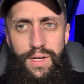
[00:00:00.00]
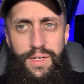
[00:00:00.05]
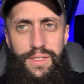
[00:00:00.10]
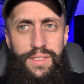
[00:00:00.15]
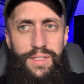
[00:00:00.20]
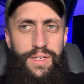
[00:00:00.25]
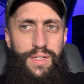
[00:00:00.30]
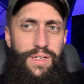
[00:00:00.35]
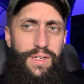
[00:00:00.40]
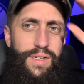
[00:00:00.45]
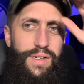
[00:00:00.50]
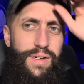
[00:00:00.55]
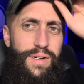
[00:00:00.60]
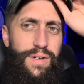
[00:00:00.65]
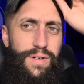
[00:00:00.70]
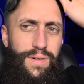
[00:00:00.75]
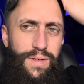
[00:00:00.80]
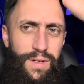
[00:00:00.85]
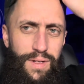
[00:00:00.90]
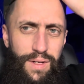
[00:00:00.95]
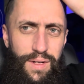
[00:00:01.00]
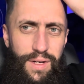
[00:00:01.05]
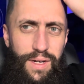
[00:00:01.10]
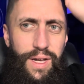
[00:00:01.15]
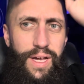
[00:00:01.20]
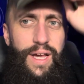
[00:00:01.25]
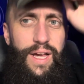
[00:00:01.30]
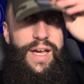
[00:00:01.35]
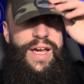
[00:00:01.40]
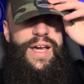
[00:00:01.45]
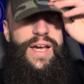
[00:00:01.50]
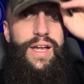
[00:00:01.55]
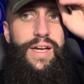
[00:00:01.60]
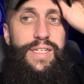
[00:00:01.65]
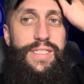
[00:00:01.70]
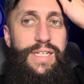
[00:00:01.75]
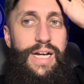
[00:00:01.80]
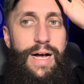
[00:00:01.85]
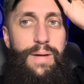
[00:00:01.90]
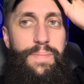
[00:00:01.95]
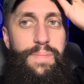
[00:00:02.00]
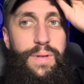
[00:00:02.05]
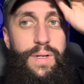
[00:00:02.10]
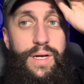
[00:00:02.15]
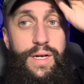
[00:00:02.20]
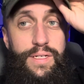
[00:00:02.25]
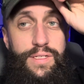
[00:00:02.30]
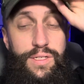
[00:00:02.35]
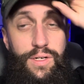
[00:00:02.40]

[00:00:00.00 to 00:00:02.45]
Is it going to, you know, and he's not playing.